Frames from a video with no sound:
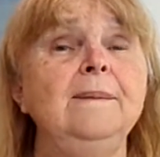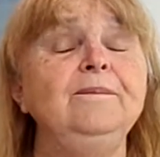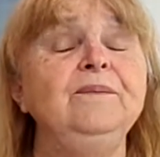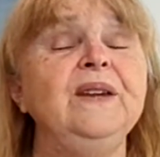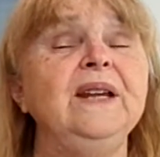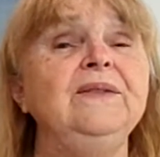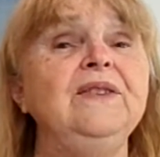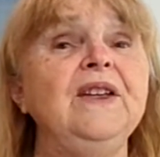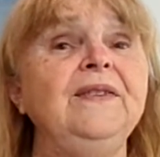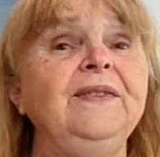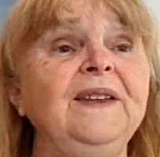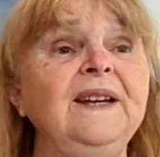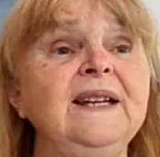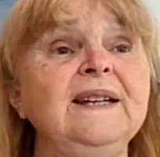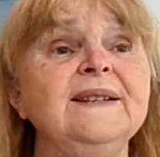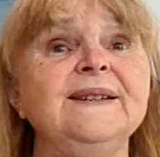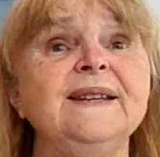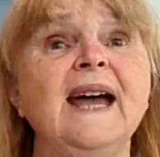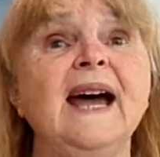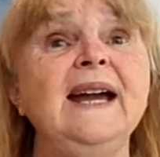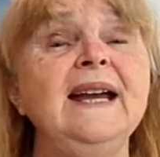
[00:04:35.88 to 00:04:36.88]
the thing
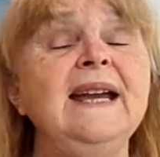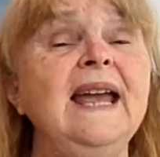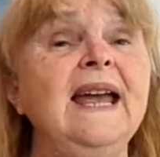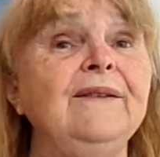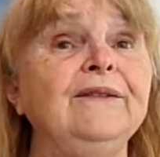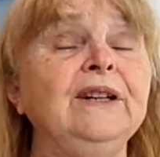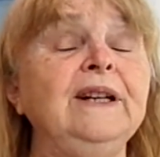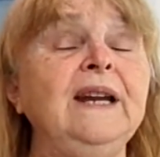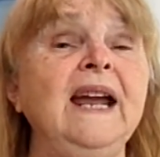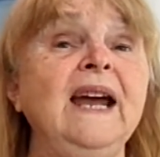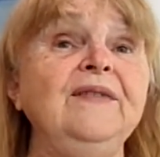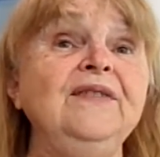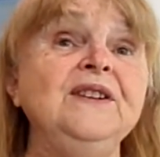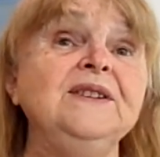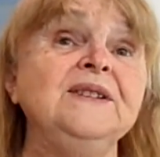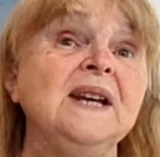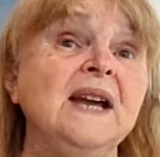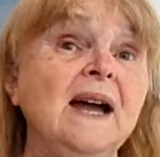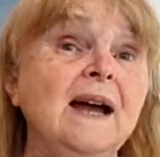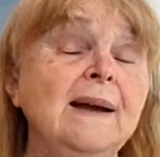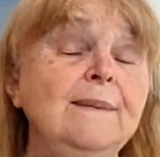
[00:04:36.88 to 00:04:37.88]
is, I haven't had the
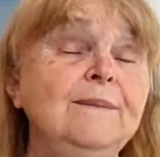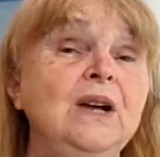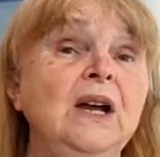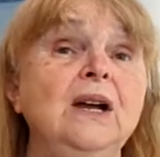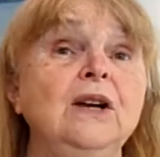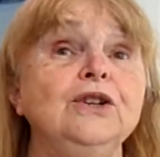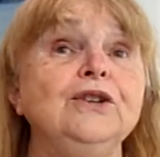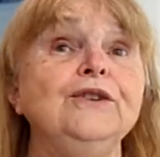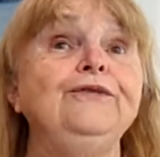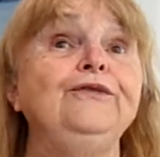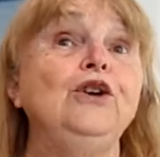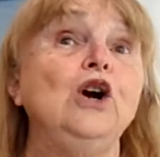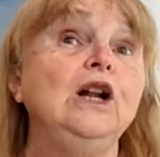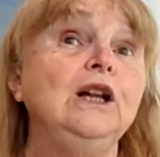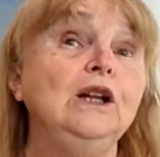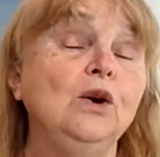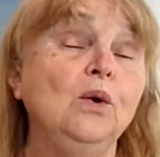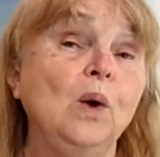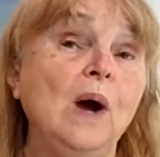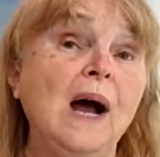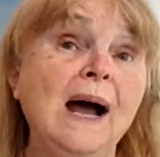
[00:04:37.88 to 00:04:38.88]
time to
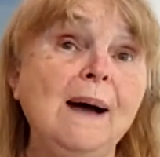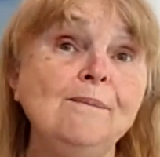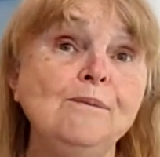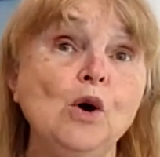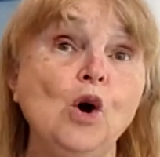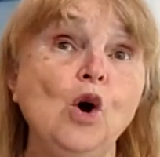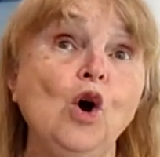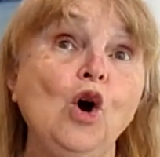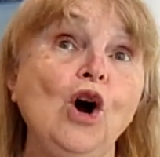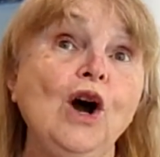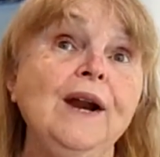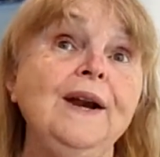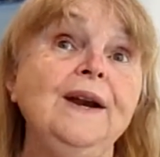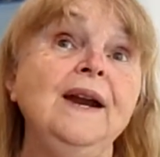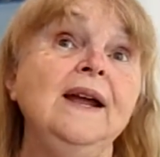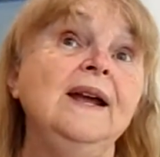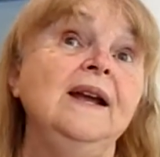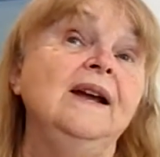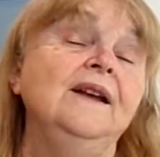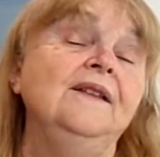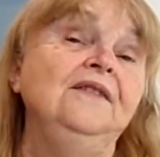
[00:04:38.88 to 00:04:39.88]
follow up
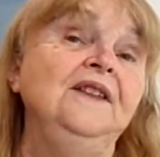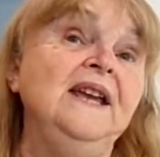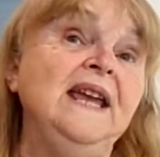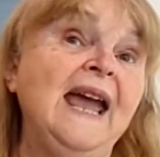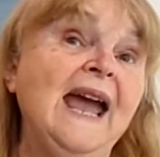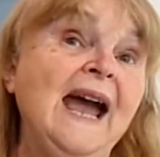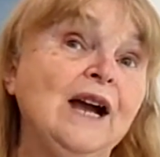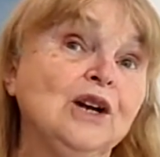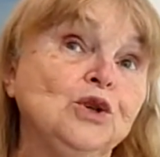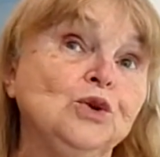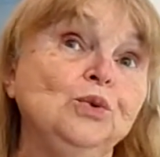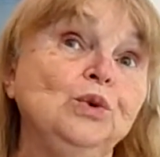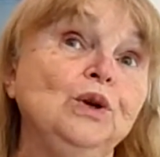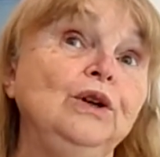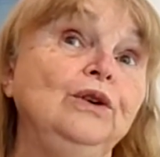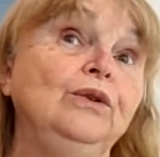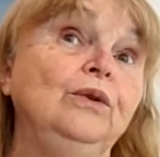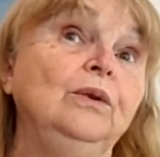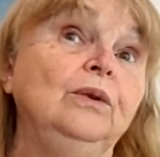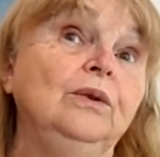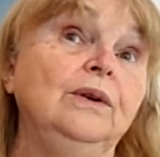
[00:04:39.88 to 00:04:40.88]
on the
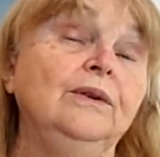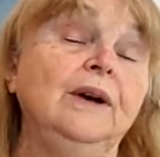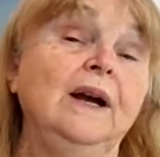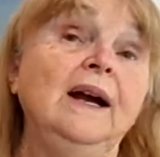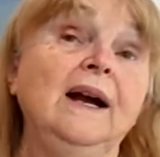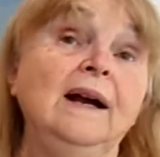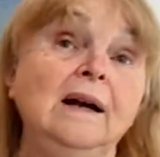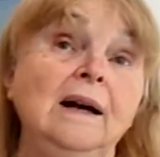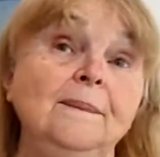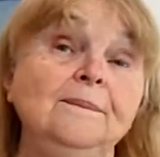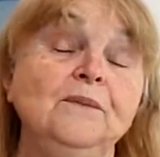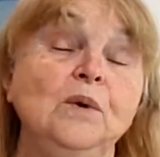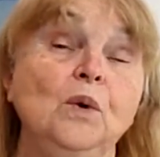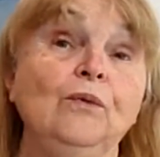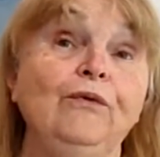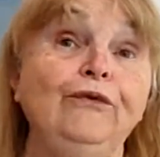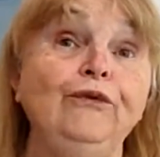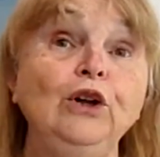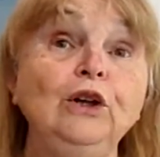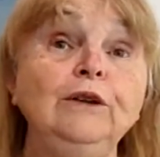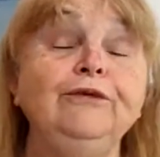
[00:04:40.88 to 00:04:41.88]
actual
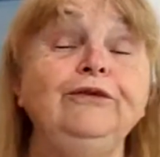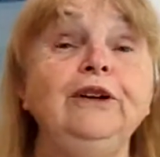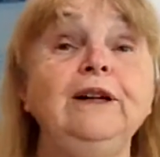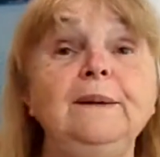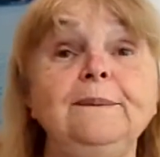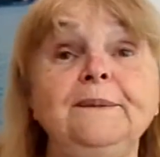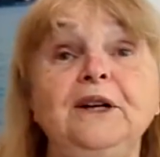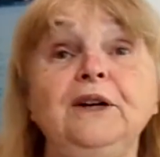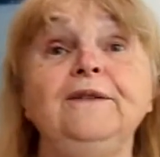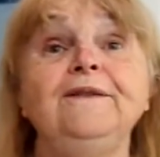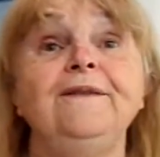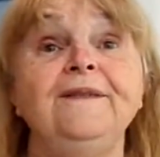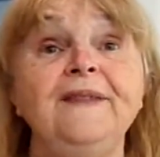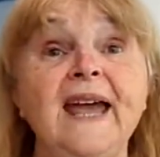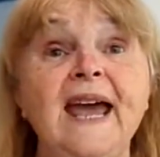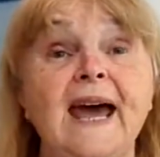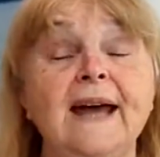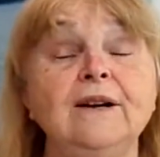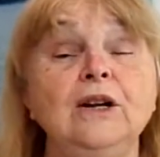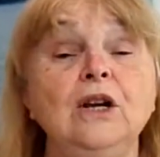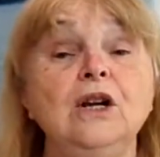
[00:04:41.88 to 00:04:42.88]
fulfillment of
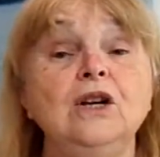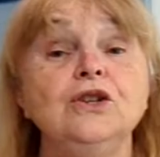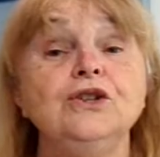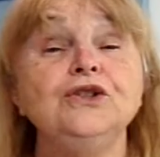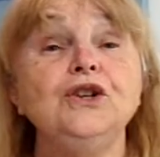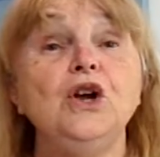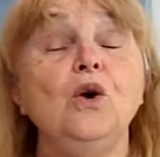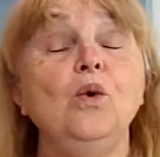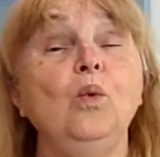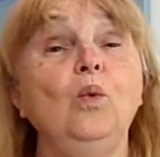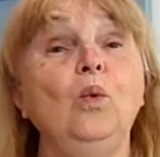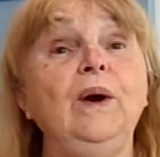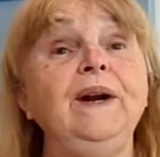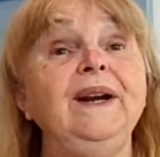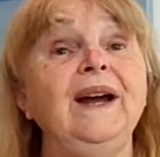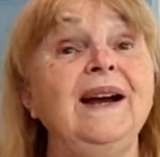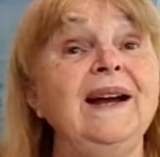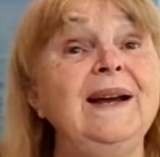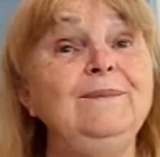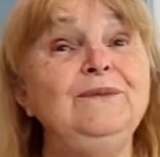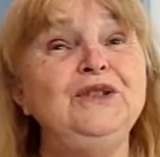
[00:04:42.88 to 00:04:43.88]
that. So what
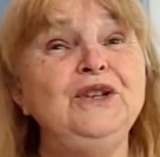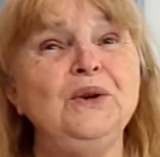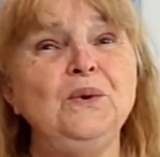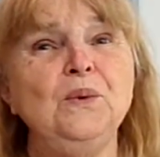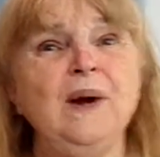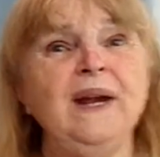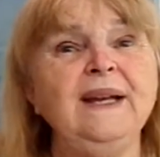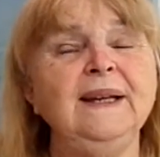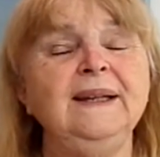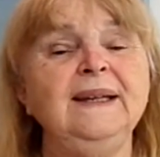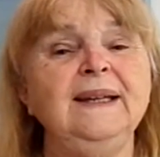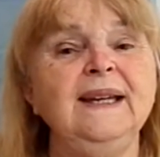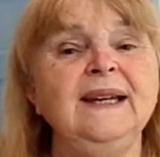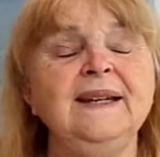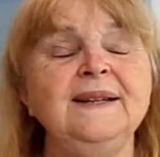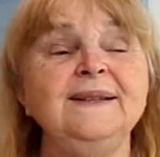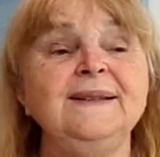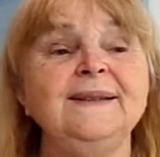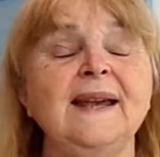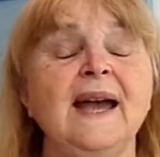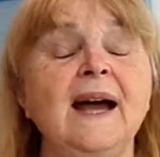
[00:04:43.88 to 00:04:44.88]
I'm doing
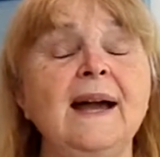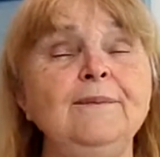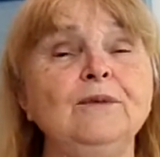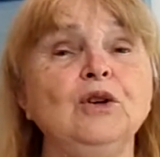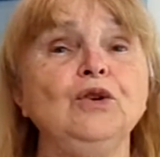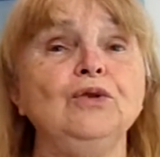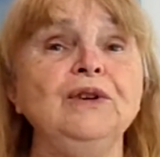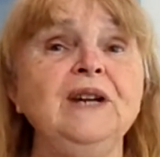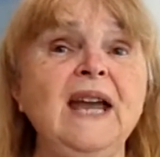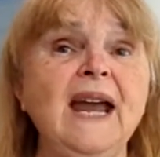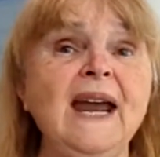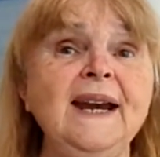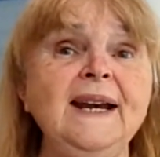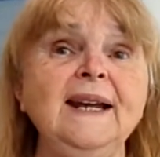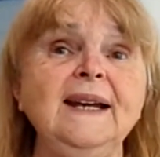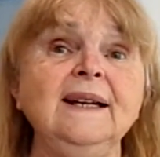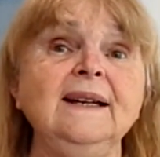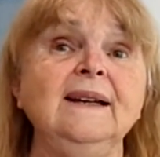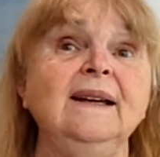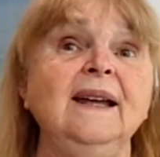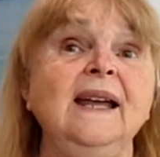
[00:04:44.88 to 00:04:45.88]
is I'm
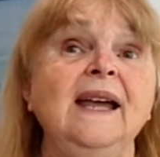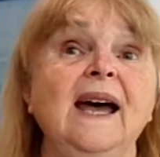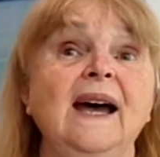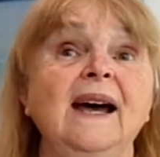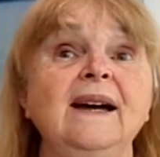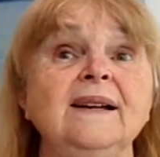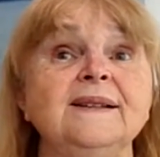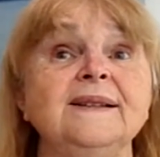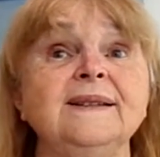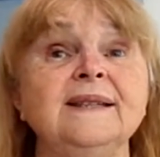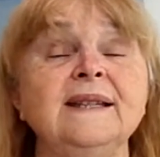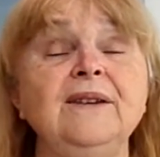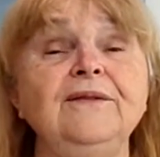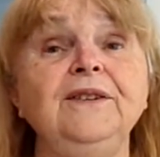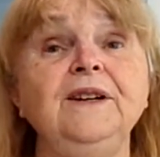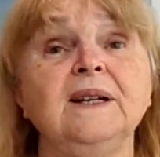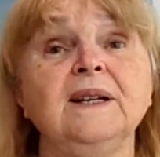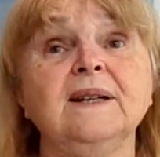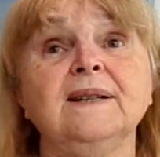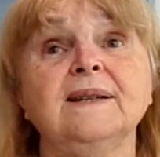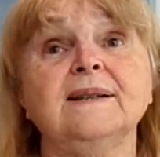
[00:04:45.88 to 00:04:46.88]
creating a
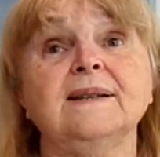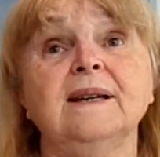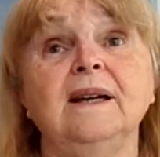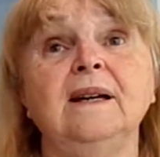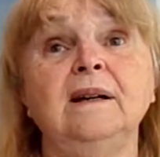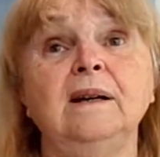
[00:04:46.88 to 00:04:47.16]
civics